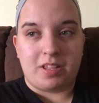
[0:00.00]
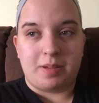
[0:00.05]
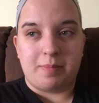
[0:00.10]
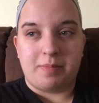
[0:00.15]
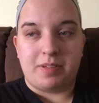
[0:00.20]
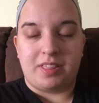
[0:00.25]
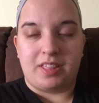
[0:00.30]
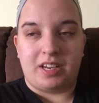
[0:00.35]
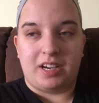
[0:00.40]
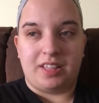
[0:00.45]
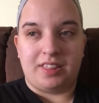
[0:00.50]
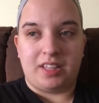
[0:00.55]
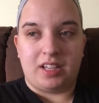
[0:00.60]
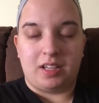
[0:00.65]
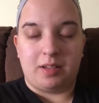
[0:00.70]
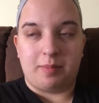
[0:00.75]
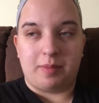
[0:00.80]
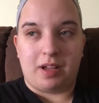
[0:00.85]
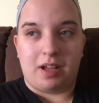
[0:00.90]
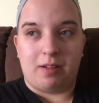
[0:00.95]
But then I think
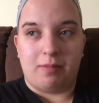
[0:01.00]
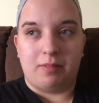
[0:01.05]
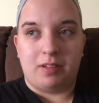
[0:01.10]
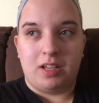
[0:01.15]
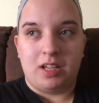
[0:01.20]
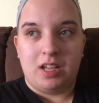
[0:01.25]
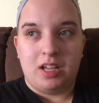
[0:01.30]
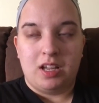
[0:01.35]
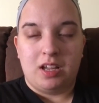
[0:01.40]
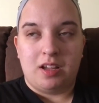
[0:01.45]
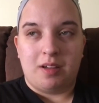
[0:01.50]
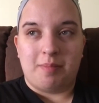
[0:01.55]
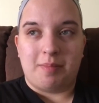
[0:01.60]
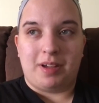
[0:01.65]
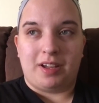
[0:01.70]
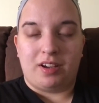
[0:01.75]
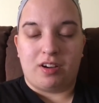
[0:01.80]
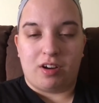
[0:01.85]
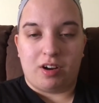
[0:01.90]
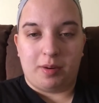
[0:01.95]
about
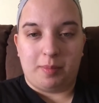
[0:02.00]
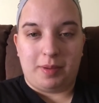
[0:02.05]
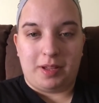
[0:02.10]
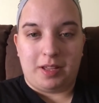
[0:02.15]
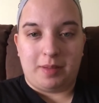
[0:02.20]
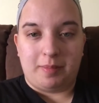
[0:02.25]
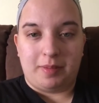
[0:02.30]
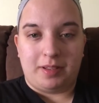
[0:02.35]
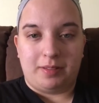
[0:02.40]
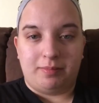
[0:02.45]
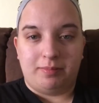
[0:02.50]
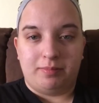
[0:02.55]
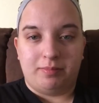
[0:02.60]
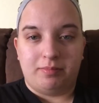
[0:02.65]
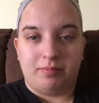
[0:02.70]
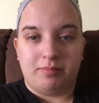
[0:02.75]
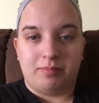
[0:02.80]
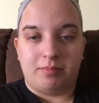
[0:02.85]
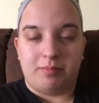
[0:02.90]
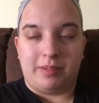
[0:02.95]
my car payment.
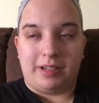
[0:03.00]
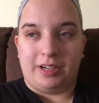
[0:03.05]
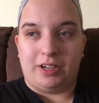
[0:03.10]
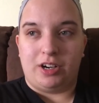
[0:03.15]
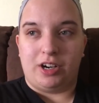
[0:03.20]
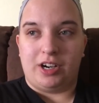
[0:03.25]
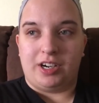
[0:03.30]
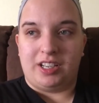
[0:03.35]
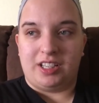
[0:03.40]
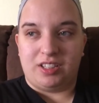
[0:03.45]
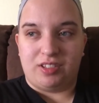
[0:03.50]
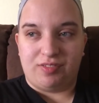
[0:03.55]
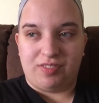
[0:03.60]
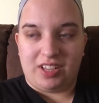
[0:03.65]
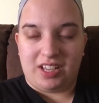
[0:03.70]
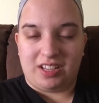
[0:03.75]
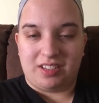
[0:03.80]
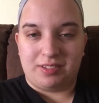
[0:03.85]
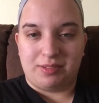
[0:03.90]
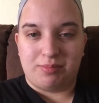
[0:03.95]
My car needs
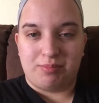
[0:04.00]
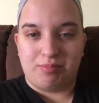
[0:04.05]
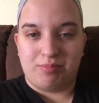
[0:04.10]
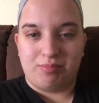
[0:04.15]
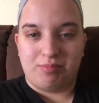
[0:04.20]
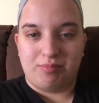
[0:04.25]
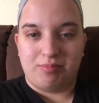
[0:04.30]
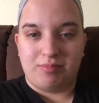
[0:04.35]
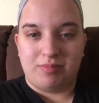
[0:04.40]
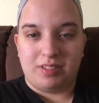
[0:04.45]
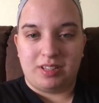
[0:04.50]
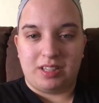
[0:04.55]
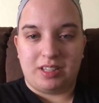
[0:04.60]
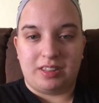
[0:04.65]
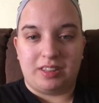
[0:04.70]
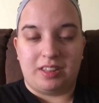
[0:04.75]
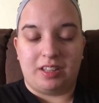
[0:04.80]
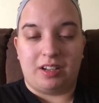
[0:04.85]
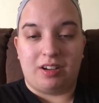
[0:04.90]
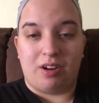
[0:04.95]
fixed.
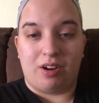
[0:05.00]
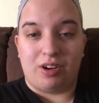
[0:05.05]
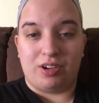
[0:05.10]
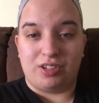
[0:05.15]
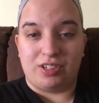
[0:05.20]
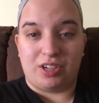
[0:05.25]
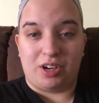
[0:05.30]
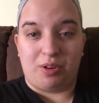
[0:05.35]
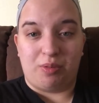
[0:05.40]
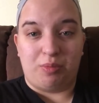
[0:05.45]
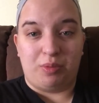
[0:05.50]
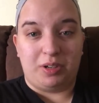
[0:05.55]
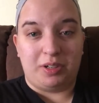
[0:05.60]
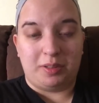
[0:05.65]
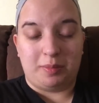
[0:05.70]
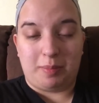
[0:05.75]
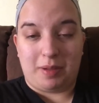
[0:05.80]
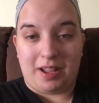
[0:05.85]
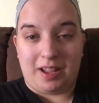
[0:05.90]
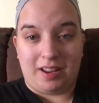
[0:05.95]
The car's not
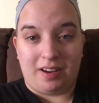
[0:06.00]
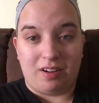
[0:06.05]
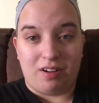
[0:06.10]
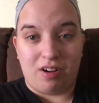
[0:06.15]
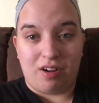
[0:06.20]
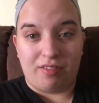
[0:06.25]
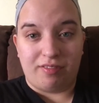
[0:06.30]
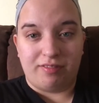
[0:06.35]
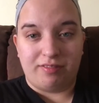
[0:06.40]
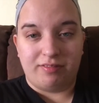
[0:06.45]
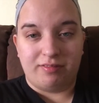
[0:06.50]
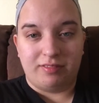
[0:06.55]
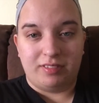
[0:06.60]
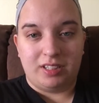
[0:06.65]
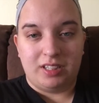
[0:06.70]
worth paying off.